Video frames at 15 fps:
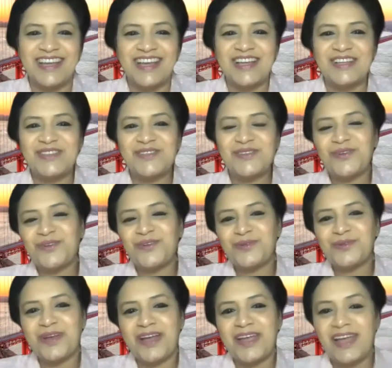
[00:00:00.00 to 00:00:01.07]

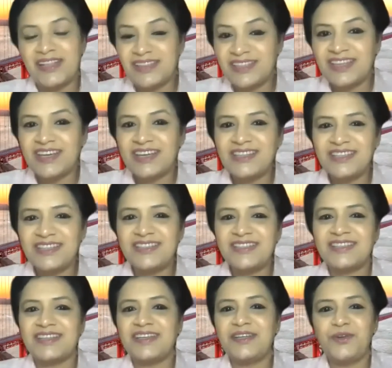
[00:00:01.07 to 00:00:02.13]
So healthcare is
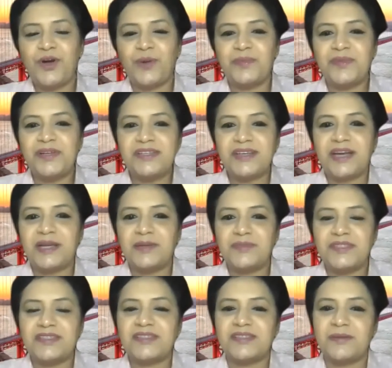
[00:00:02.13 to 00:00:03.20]
in normal times
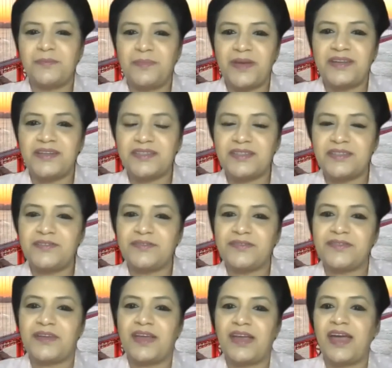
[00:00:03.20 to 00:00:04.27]
is imperative,
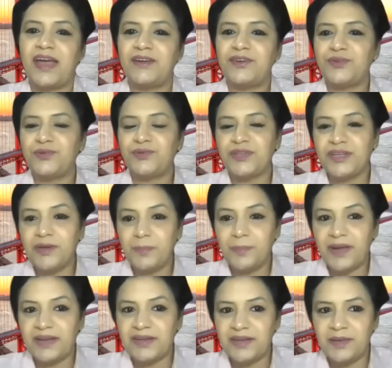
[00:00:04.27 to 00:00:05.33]
and during a
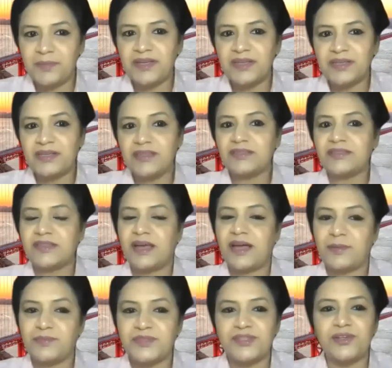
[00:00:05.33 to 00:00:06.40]
pandemic, it is
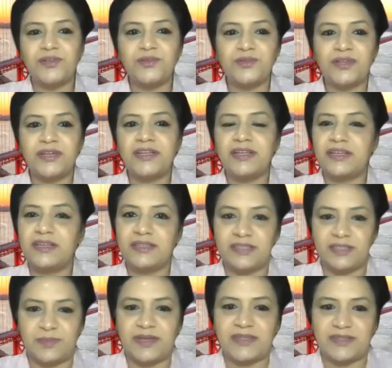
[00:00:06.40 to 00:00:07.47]
absolutely
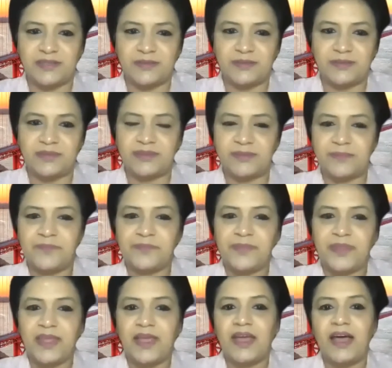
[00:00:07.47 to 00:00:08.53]
indispensable.
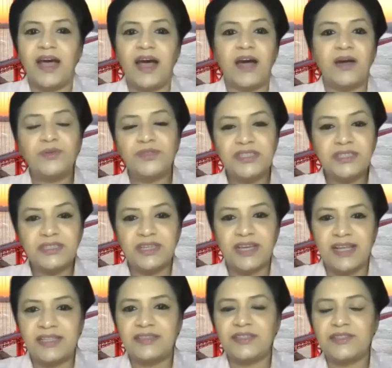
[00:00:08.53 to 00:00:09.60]
How did
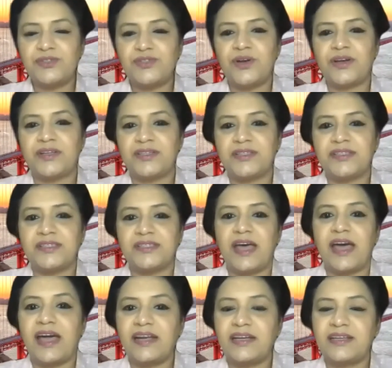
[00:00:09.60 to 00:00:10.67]
health insurance
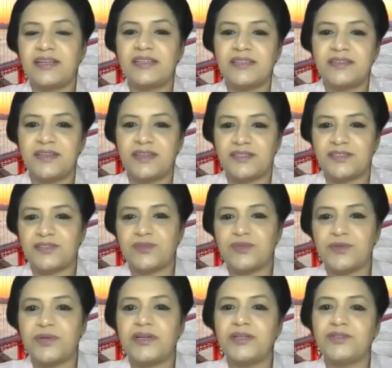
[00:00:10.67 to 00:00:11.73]
act as a
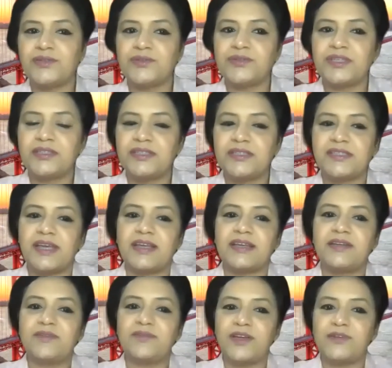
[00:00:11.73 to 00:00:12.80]
rescuer during the
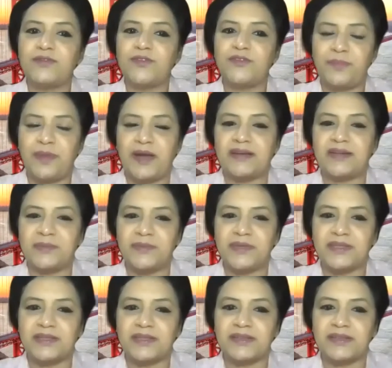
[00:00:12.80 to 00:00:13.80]
second wave of pandemic?